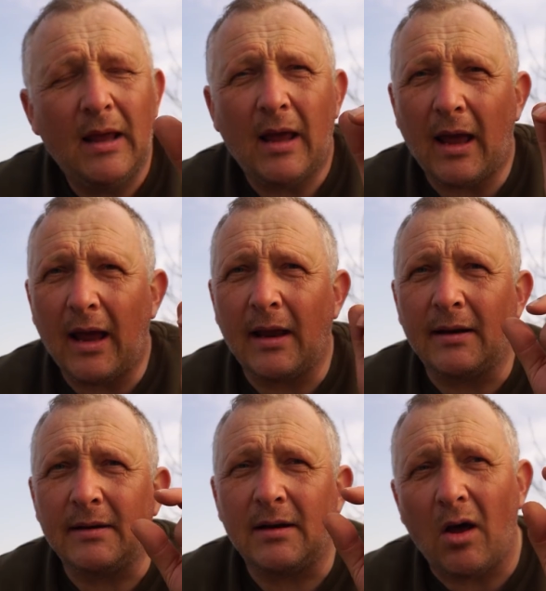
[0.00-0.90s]

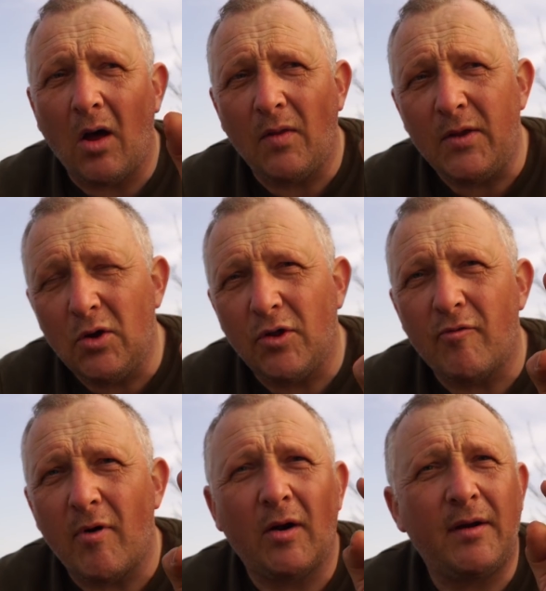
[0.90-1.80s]
and on the other
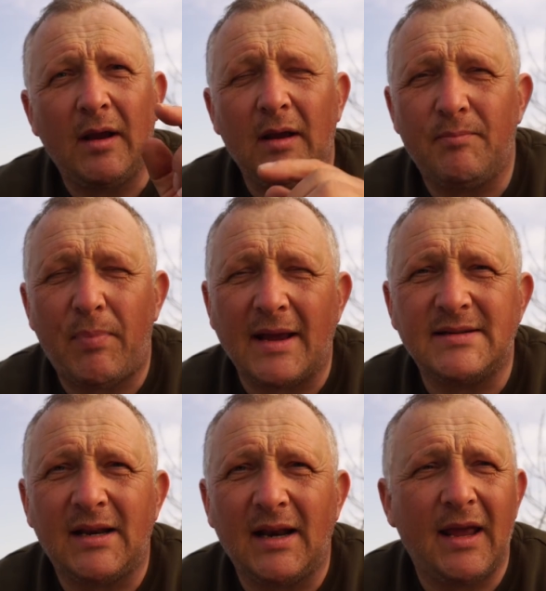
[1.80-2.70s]
rod it's
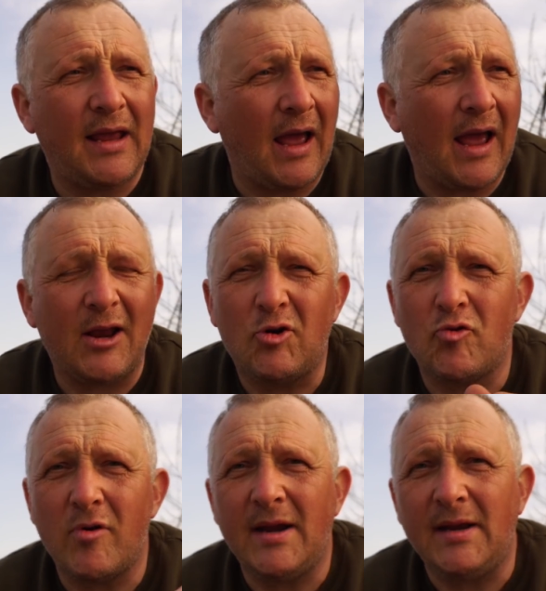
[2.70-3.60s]
basically a
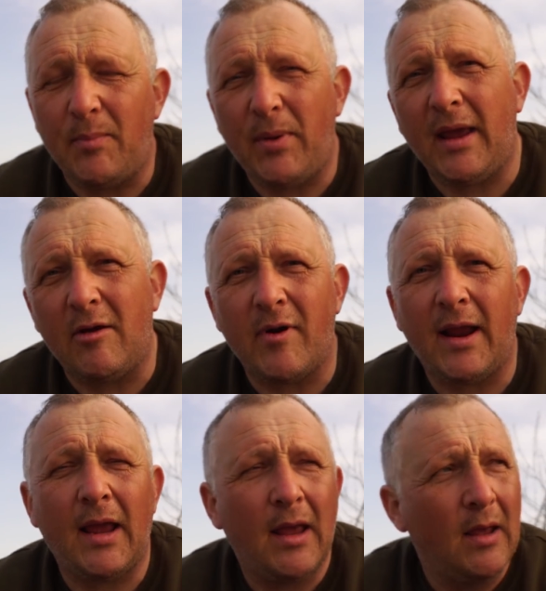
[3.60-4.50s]
greedy pig
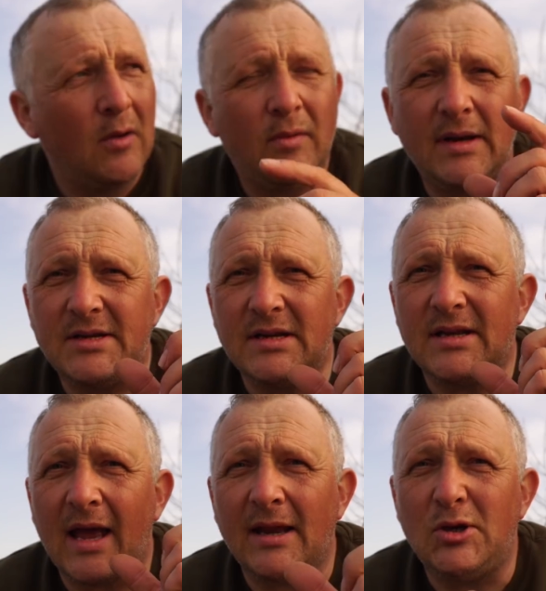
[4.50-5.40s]
rig, which is
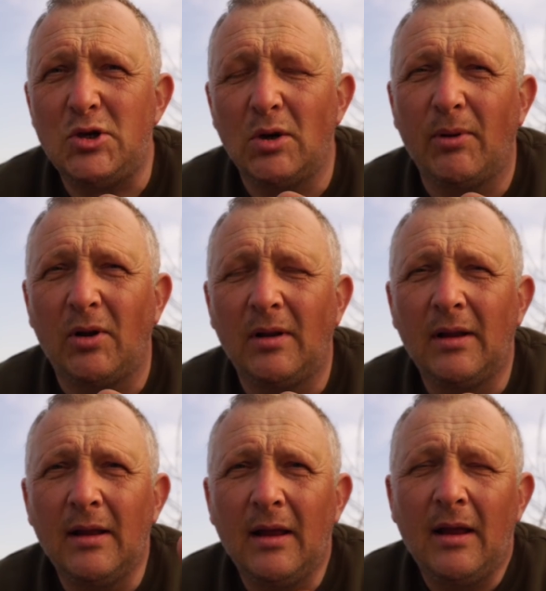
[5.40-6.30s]
a double
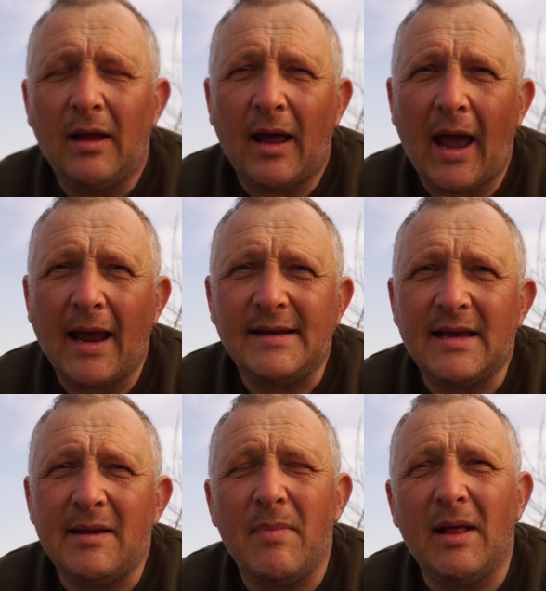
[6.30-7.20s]

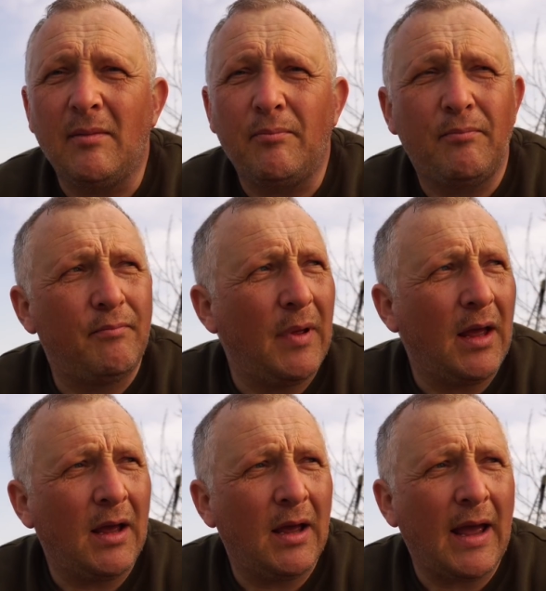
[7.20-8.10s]
18mm
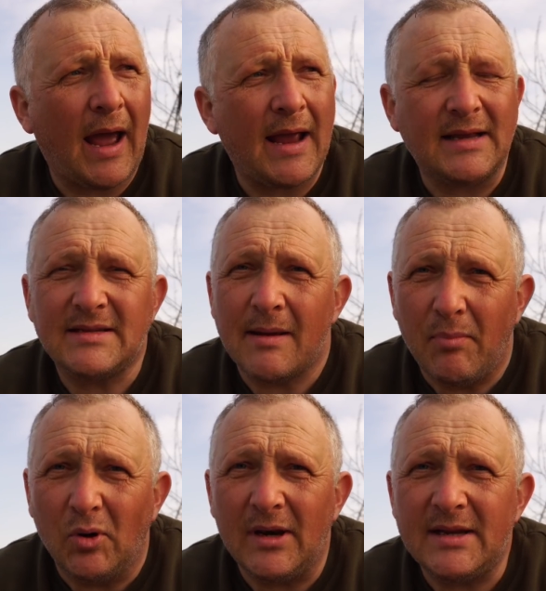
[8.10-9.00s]
ASM
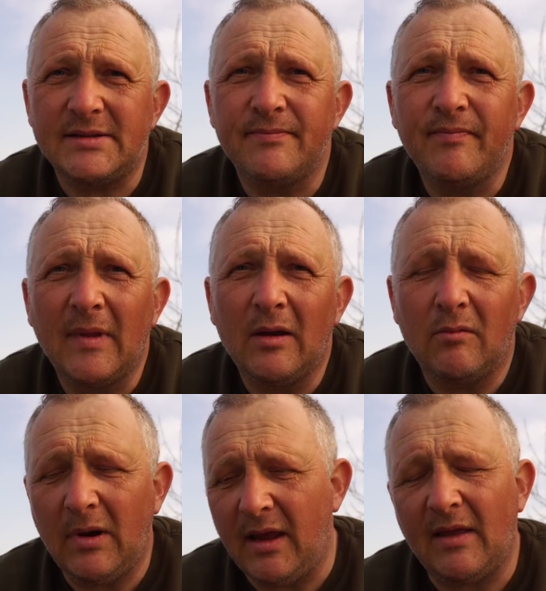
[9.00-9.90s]
boilies
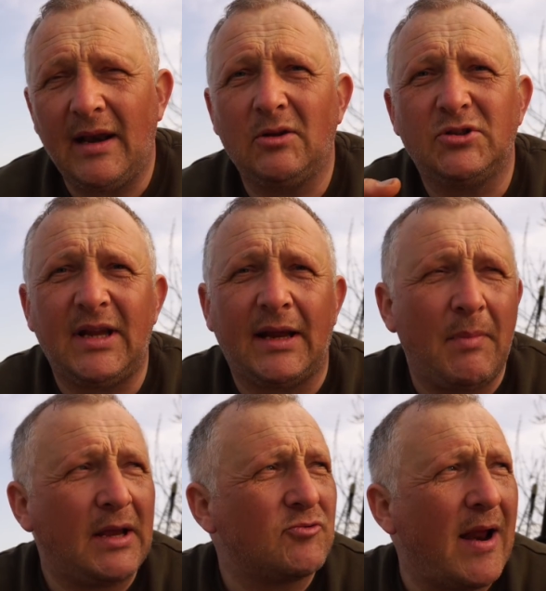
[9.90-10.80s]
with a little stick
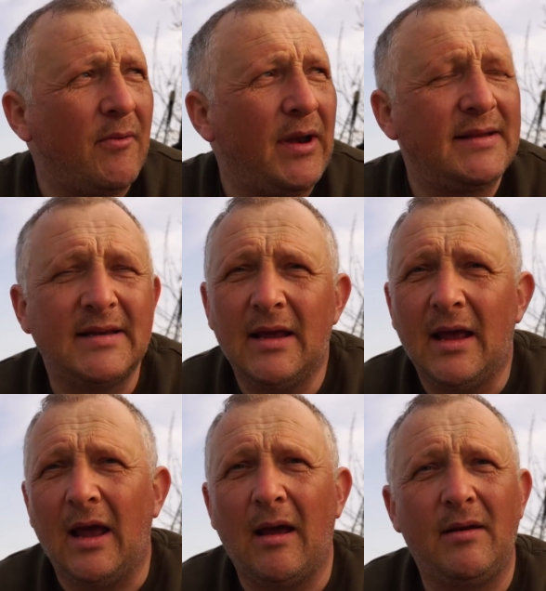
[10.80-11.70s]
mix around it,
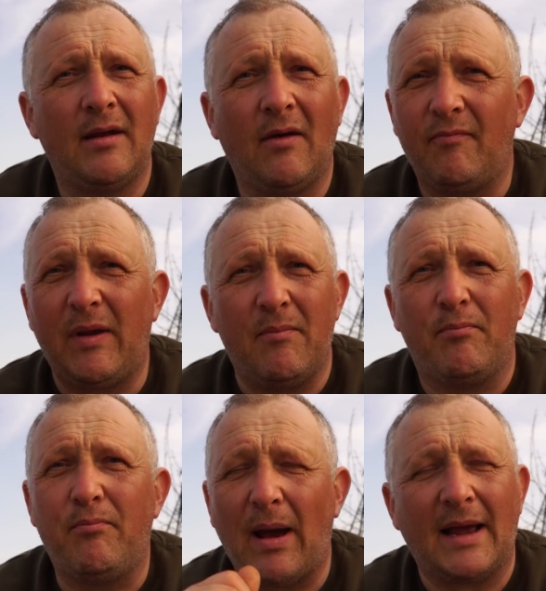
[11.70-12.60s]
and I've been
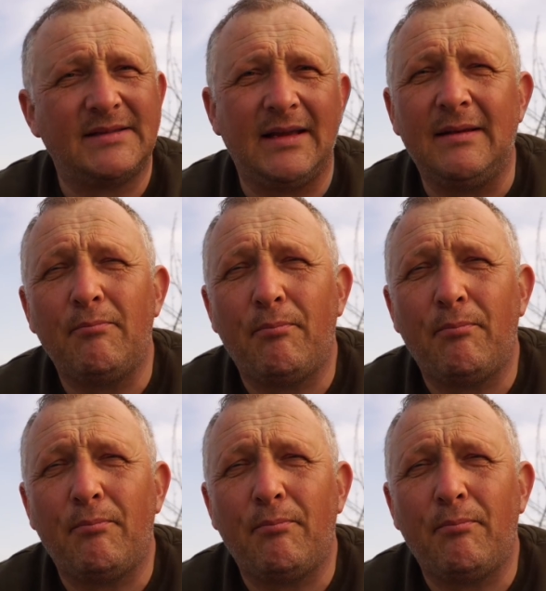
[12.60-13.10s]
baiting